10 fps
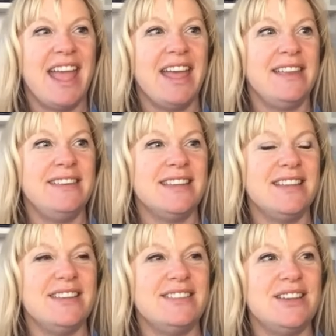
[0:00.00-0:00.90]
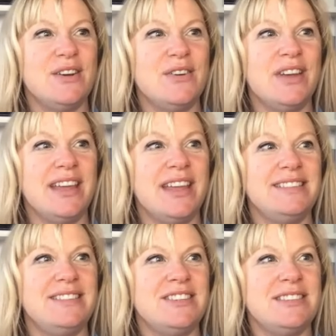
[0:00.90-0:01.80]
And so
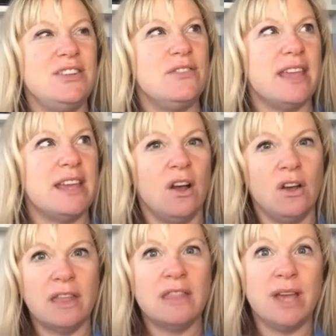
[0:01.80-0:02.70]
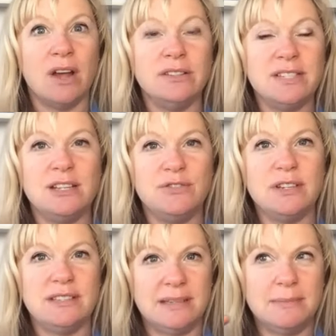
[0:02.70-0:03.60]
it's just you, they get all, and then we all teach
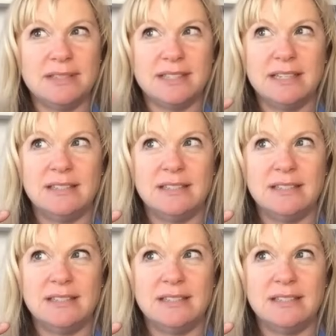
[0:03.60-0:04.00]
very seamlessly.